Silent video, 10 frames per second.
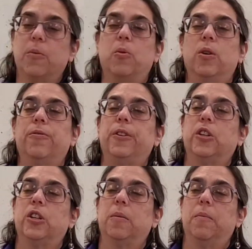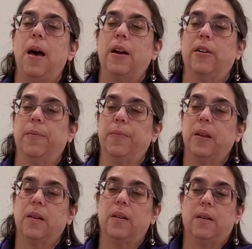a more efficient manner.
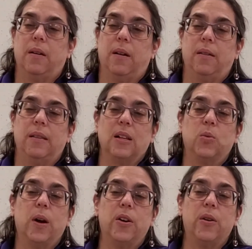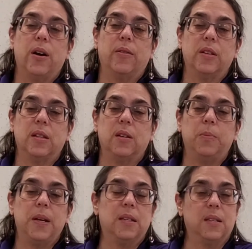That's why you have these little
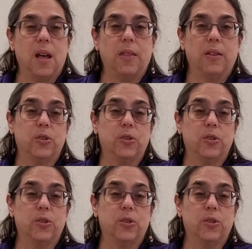pieces on the